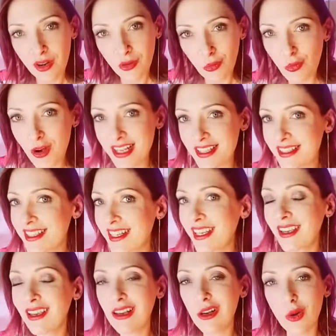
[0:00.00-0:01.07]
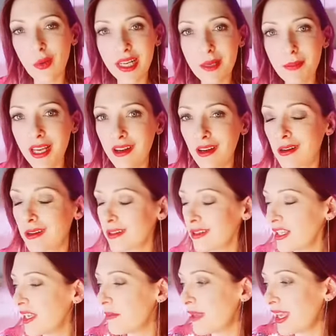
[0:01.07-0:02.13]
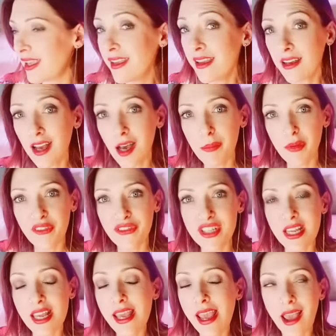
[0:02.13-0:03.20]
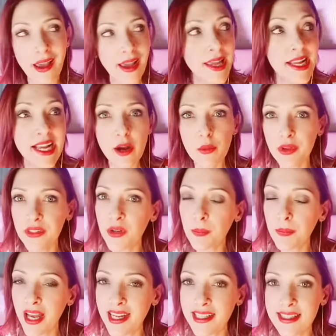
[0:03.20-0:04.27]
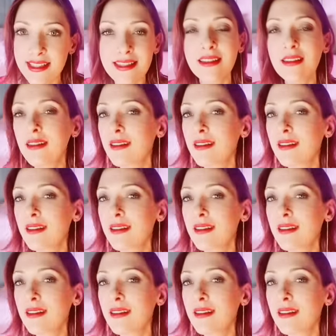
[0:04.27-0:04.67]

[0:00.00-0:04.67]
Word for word: resting, going to bed early, making a cup of tea, hanging out with your pets